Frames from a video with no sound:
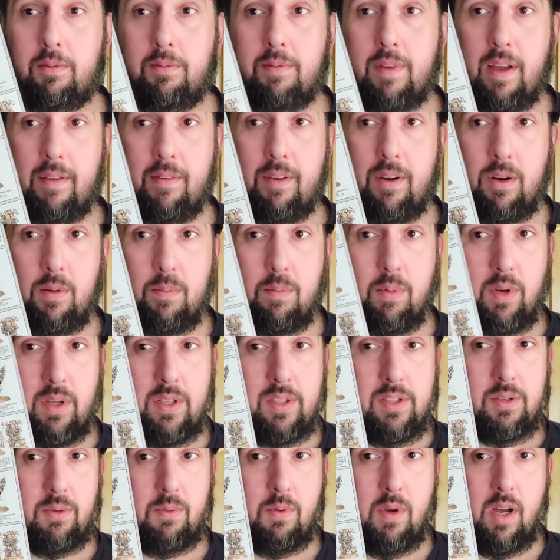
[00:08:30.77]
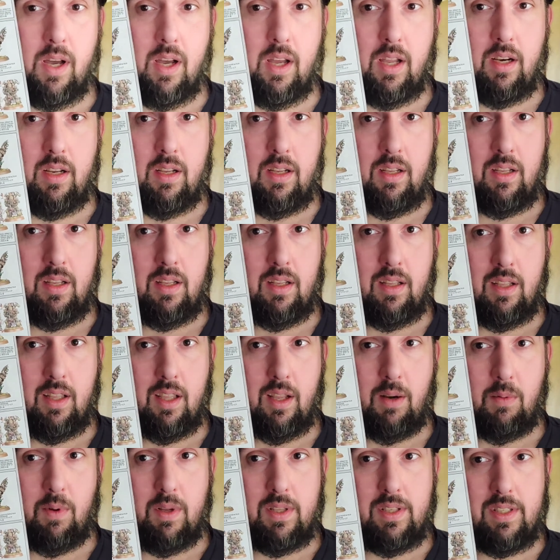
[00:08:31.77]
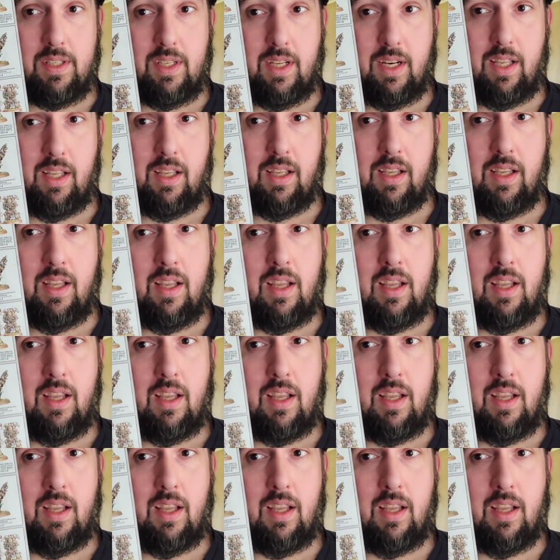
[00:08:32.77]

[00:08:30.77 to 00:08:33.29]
500 point squad in one sitting.